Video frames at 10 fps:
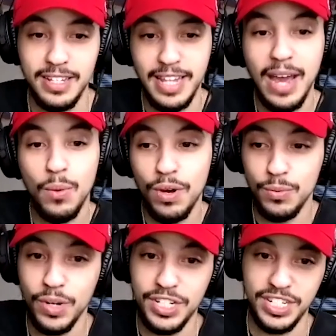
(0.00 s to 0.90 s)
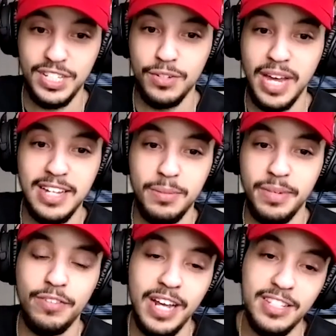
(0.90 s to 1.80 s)
that one wish is still hasn't
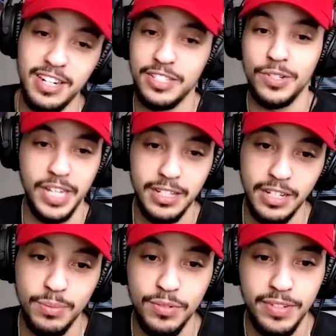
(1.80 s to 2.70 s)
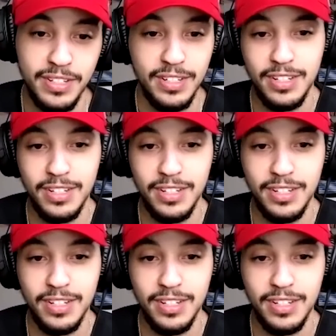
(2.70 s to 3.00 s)
been granted until the end of the movie.